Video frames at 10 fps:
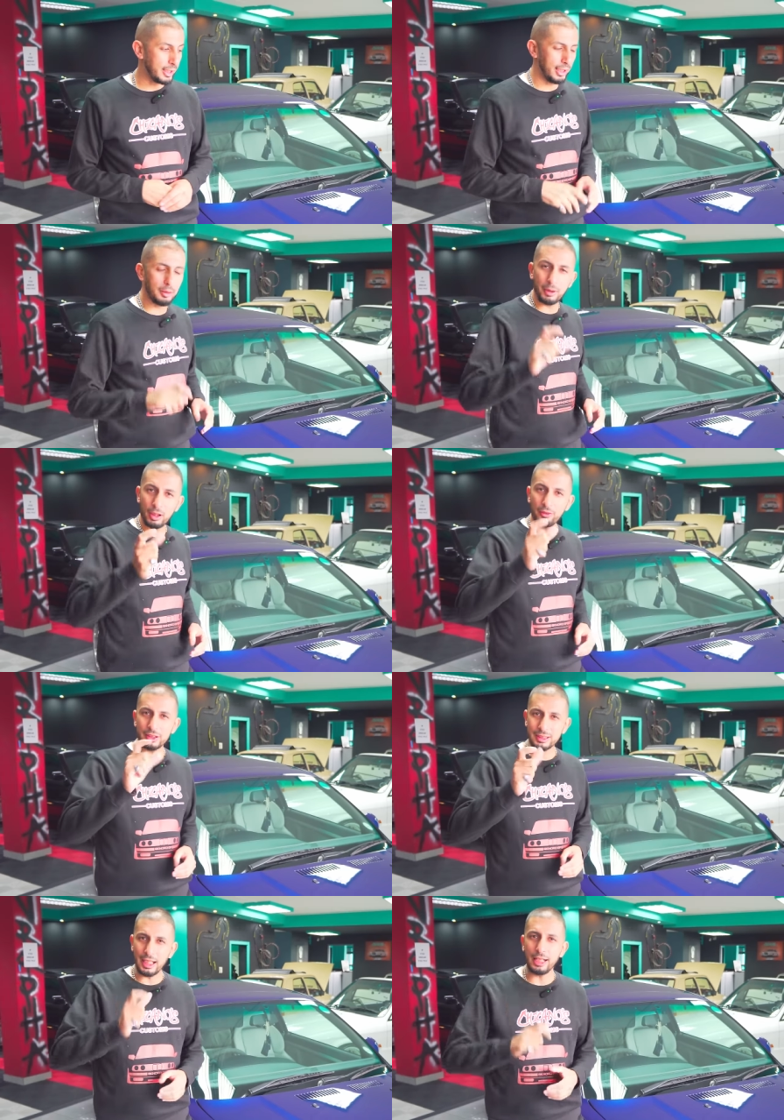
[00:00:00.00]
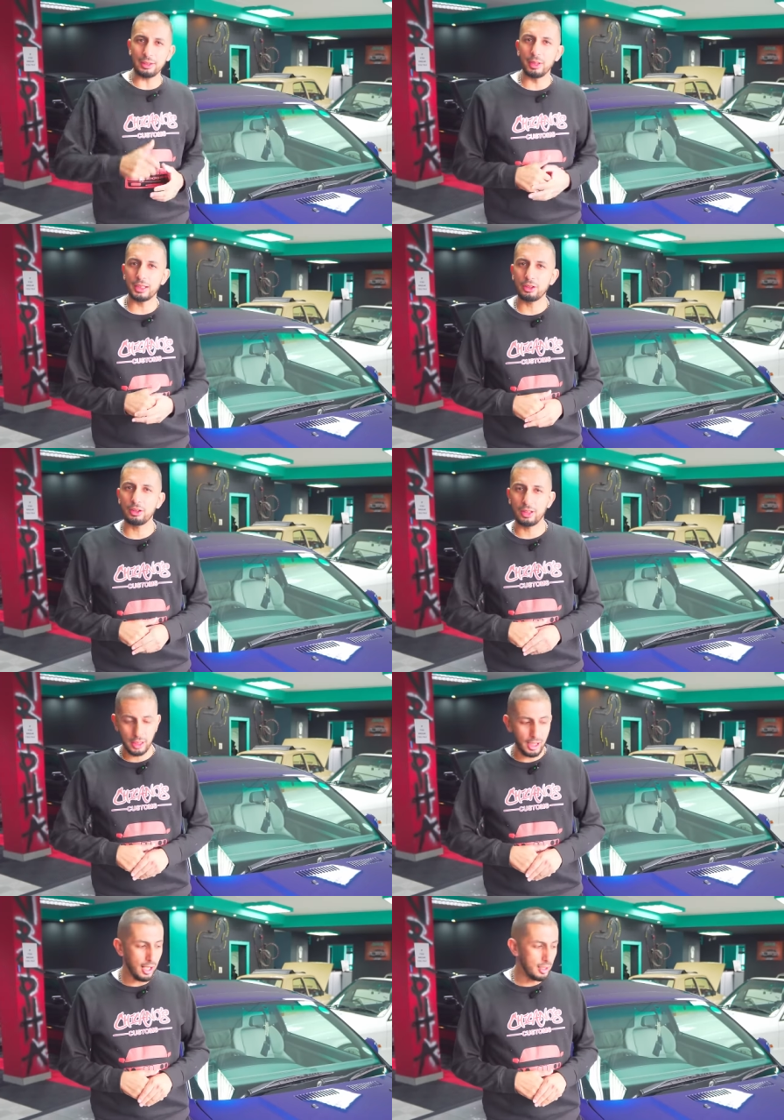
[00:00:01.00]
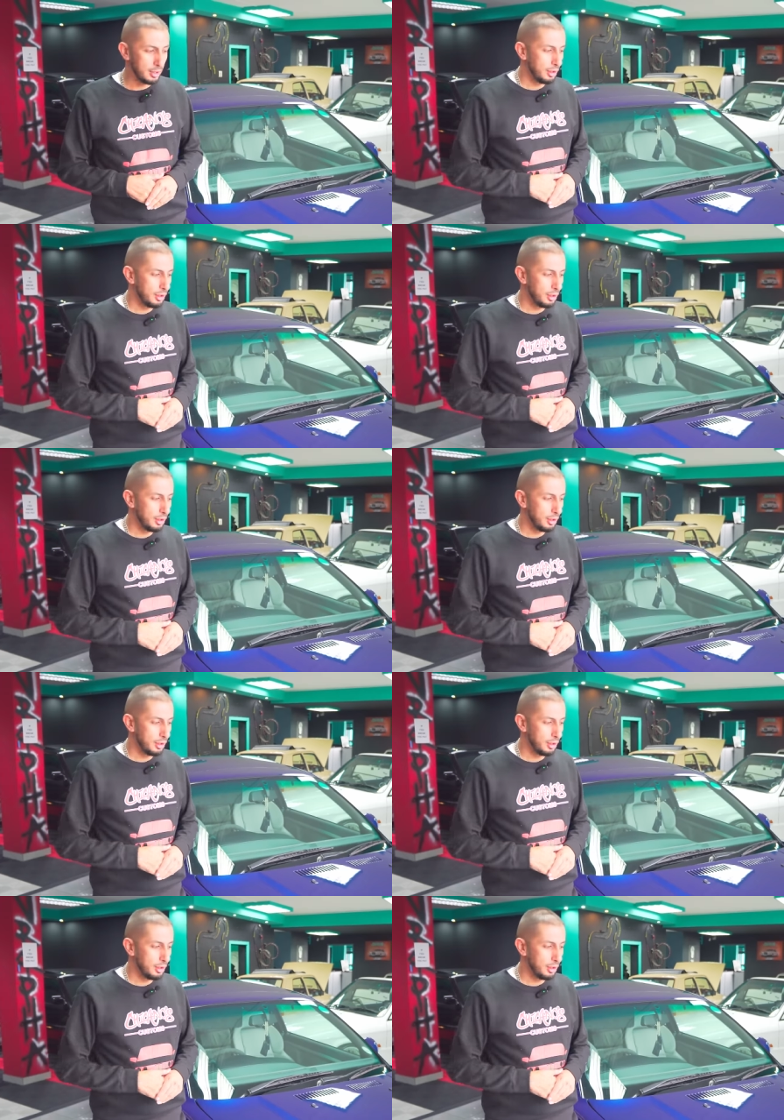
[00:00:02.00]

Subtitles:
It had a bit of a slight miss on the car,